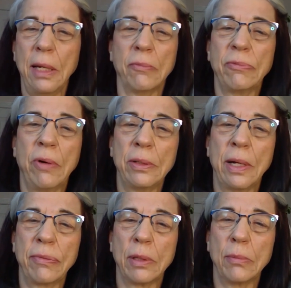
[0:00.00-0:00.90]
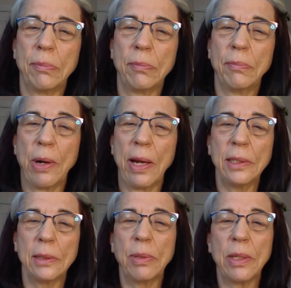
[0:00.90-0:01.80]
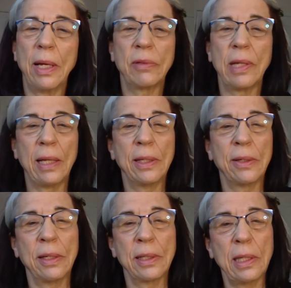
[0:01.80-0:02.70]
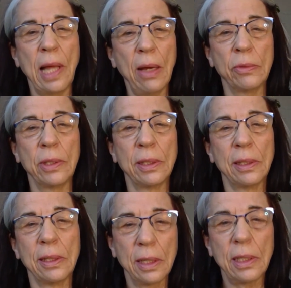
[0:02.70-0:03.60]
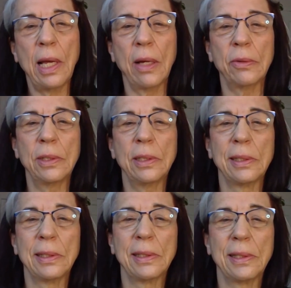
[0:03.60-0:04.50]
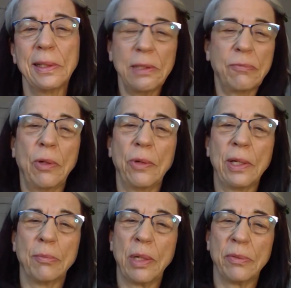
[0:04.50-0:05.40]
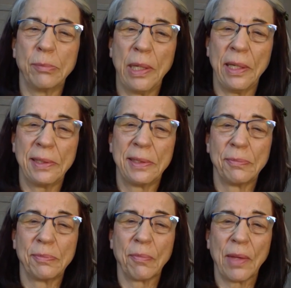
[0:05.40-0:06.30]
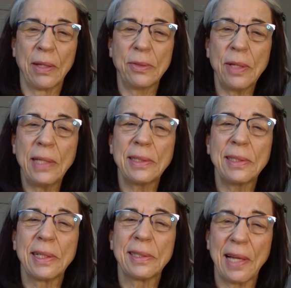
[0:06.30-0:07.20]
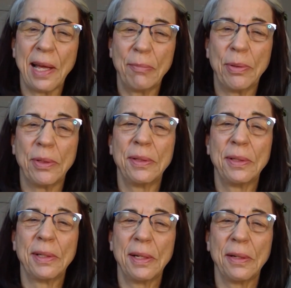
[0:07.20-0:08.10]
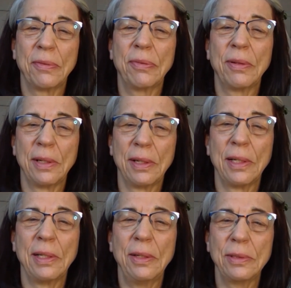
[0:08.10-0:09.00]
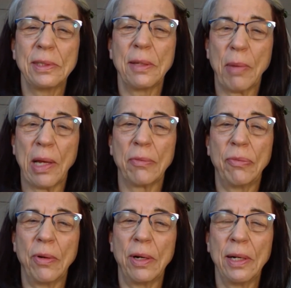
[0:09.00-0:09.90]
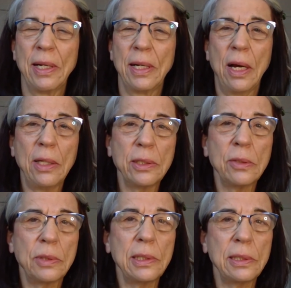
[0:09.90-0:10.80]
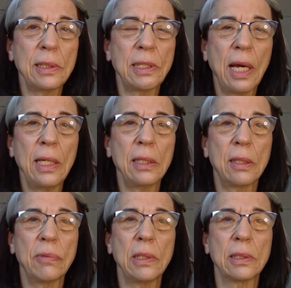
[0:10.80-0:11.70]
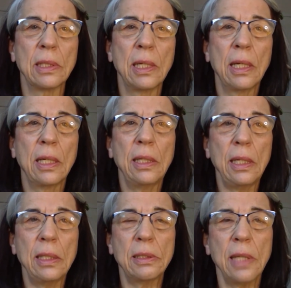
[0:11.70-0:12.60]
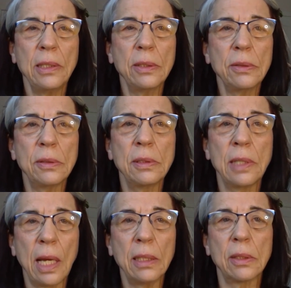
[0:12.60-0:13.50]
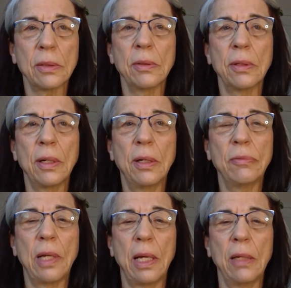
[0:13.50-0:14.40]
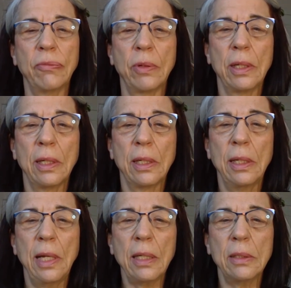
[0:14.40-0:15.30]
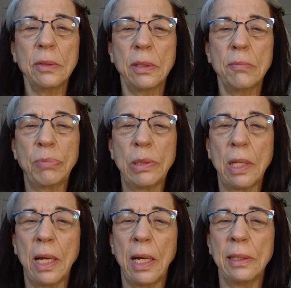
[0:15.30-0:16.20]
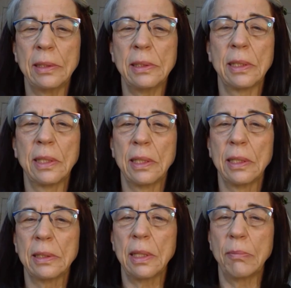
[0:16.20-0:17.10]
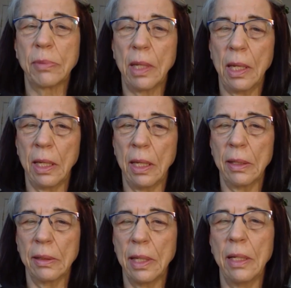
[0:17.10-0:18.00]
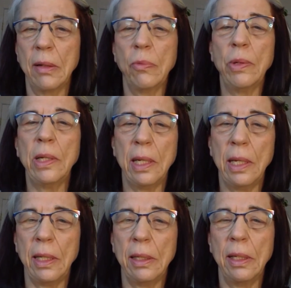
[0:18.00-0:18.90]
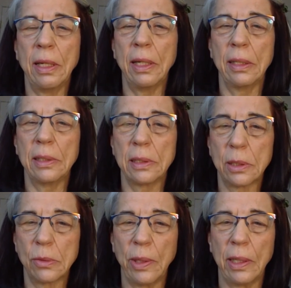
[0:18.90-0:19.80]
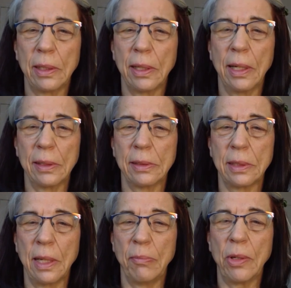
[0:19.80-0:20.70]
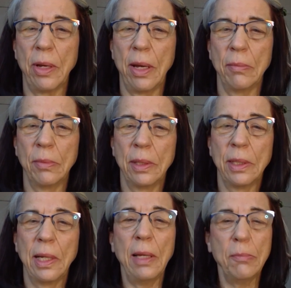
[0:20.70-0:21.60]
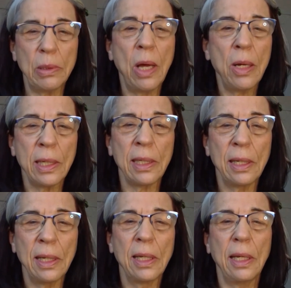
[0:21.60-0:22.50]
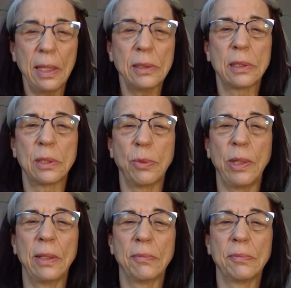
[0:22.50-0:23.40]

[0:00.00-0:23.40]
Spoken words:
I have fallen off the branch, but I've landed on a cloud. The cloud is floating above a beach. Well, that's an example of using metaphor. Also, just the title of this, The Essential Nectar of Life. Nectar implies something that we need, and it's sweet at the same time. And belonging is sweet.